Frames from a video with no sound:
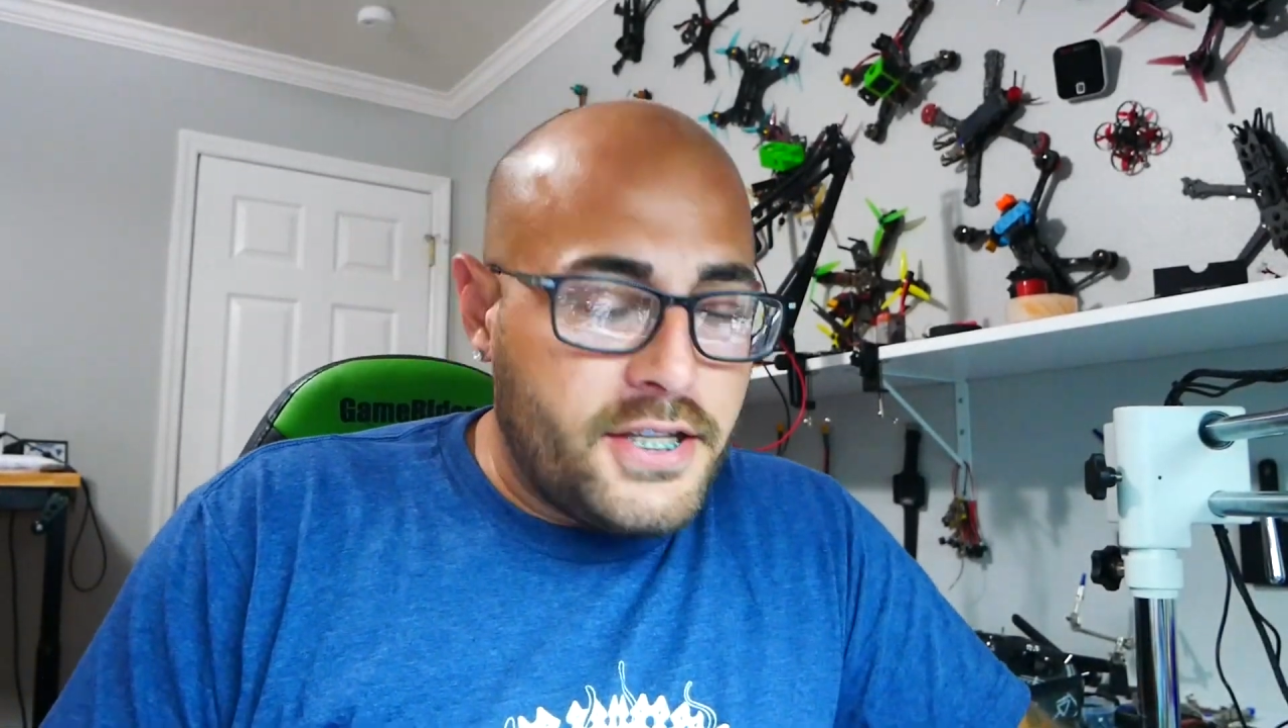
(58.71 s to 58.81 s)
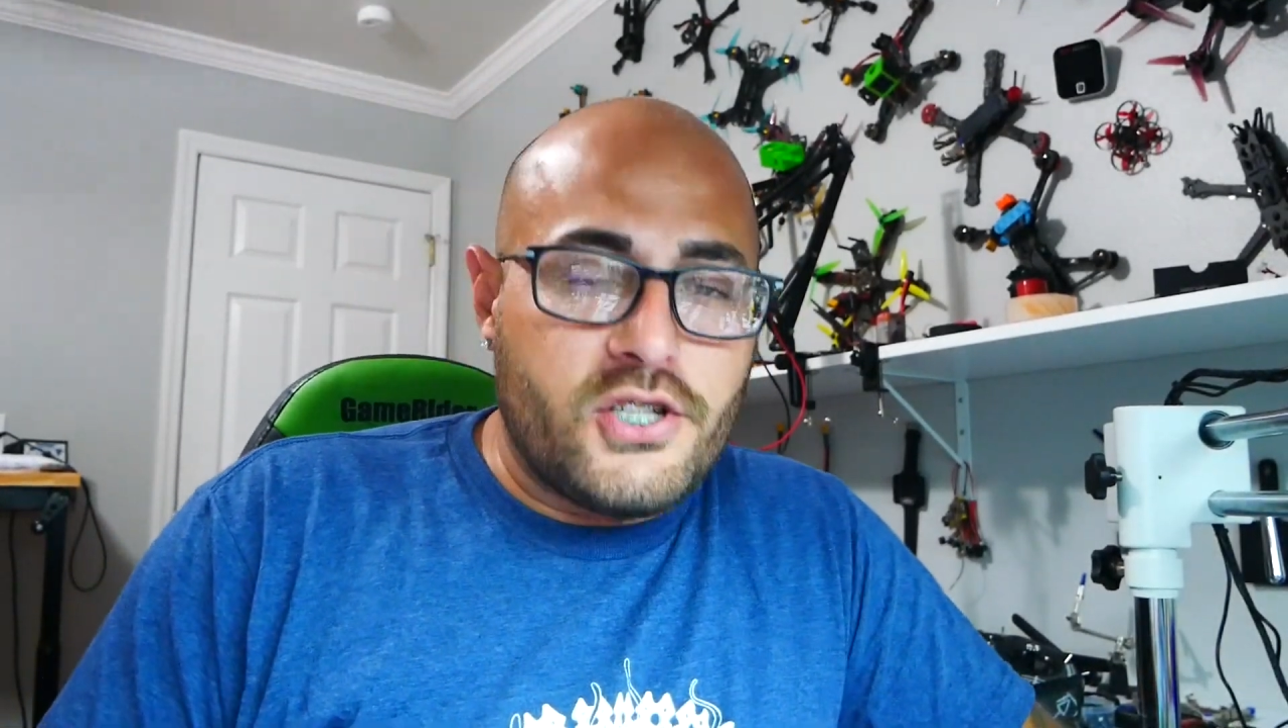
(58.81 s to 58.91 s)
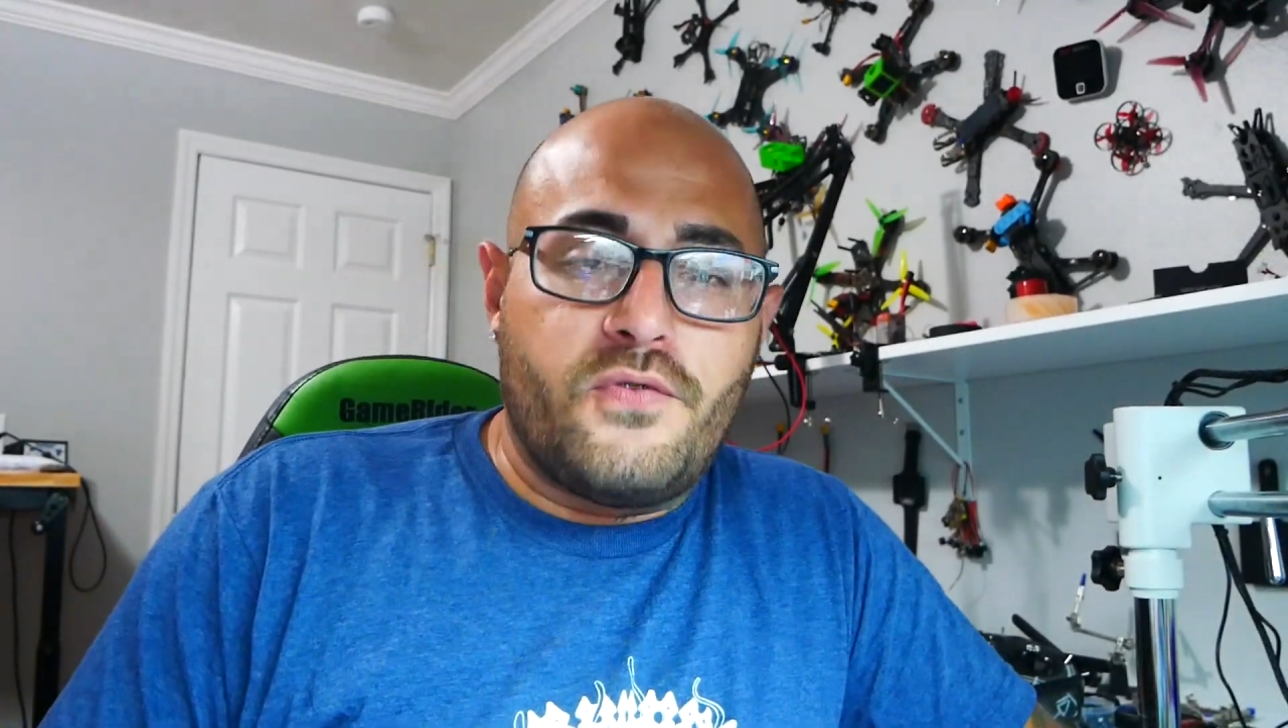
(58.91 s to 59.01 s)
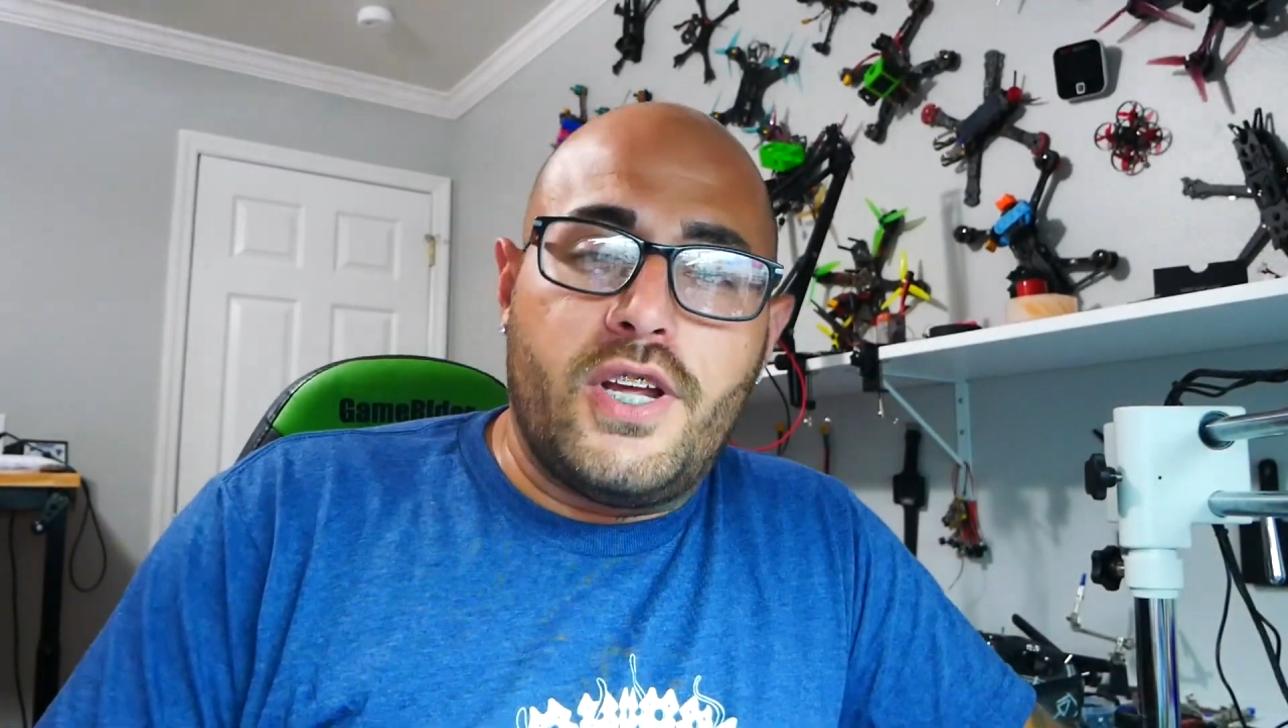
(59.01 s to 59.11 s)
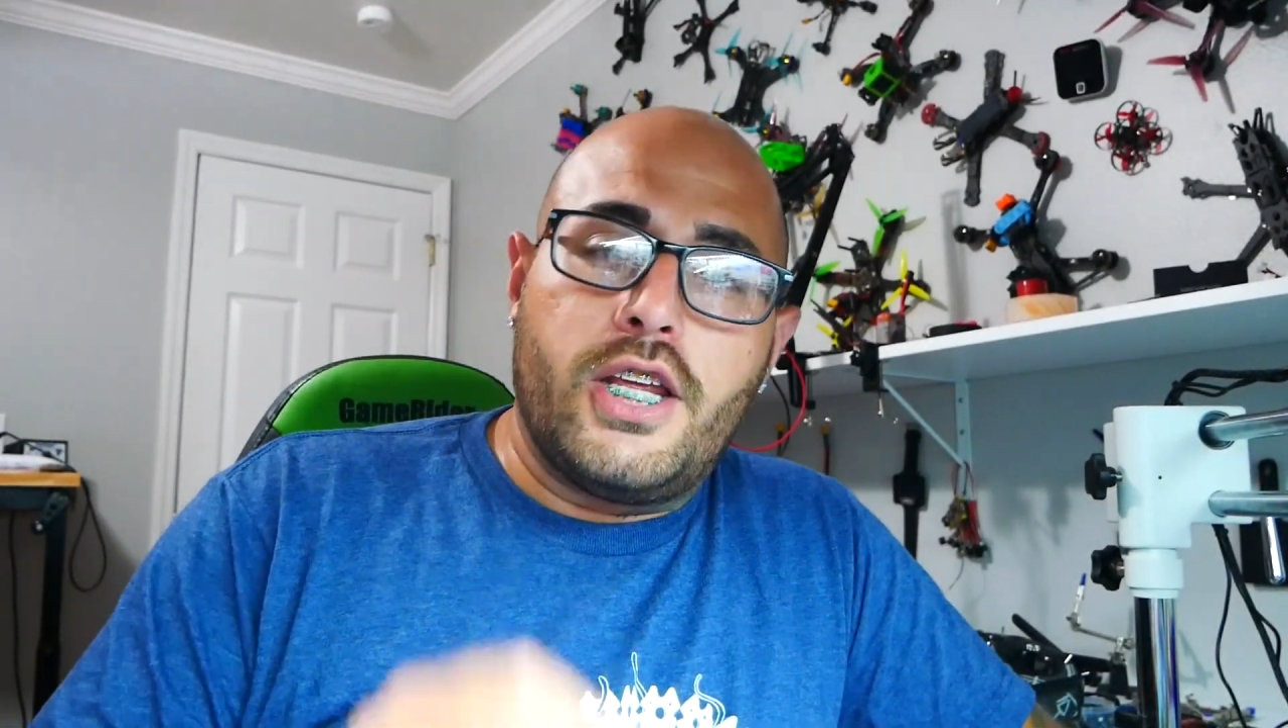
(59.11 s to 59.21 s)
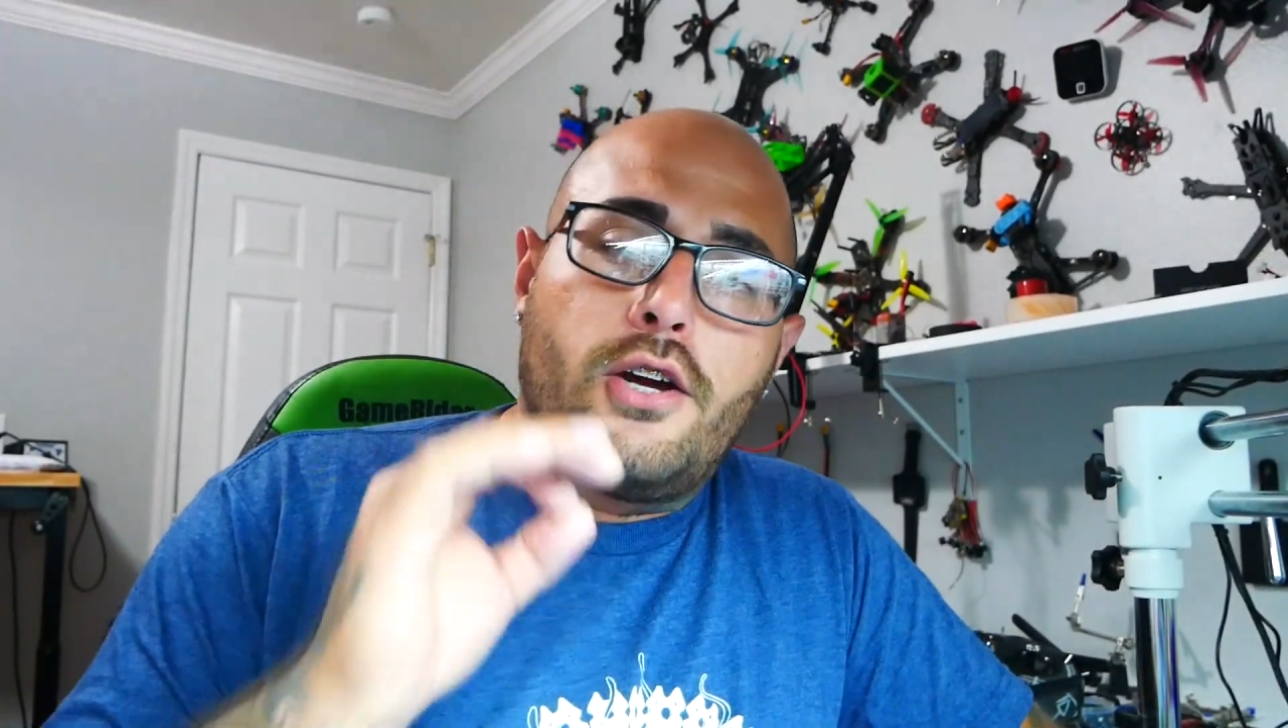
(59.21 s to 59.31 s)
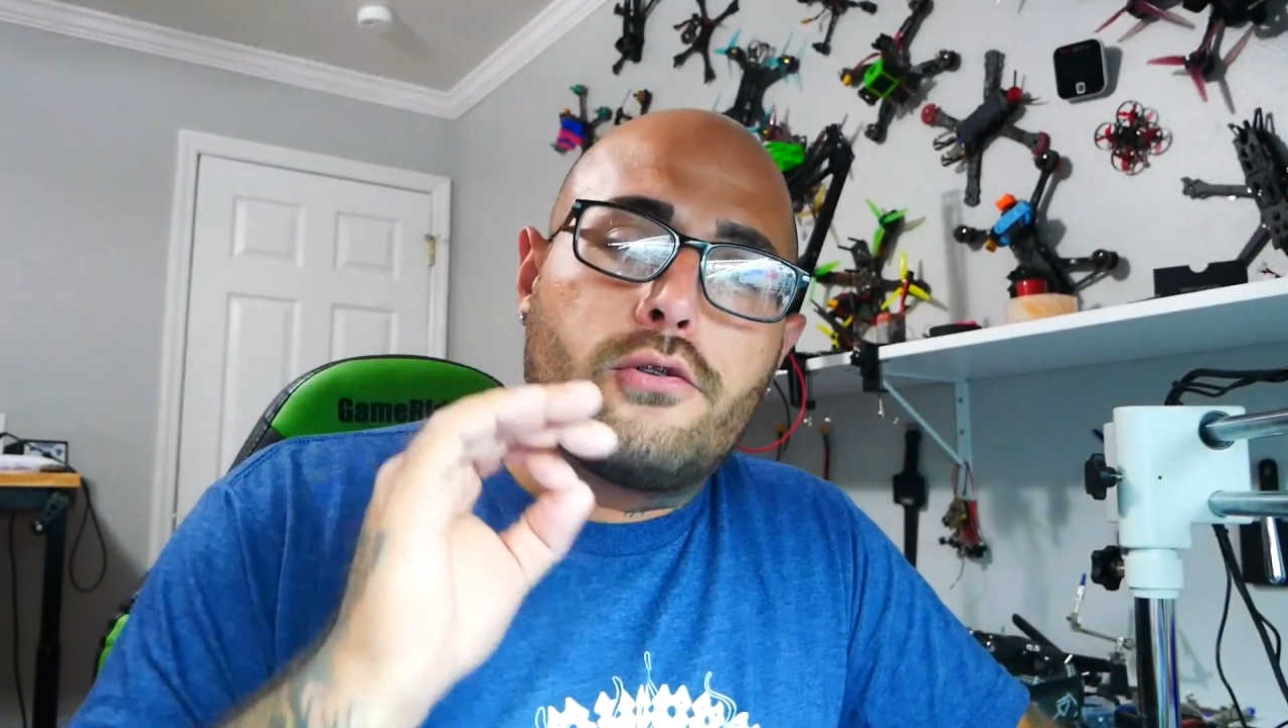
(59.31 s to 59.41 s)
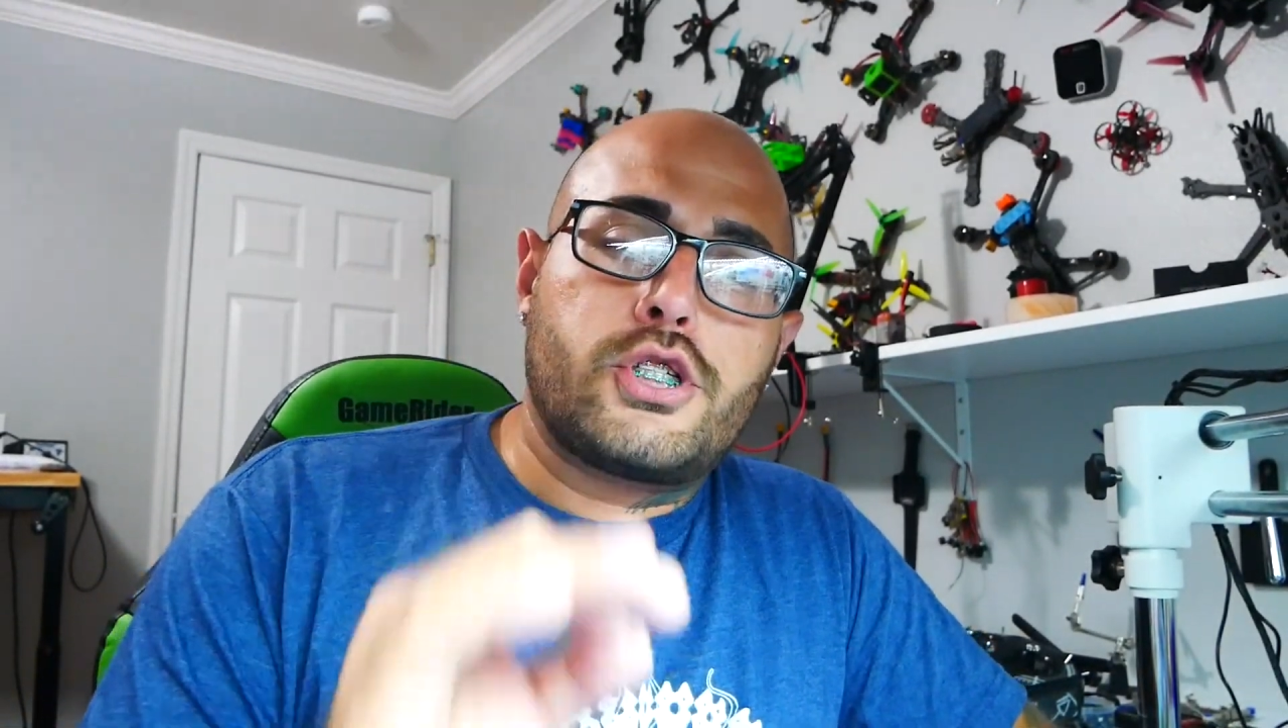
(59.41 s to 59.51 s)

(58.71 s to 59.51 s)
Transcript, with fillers: this video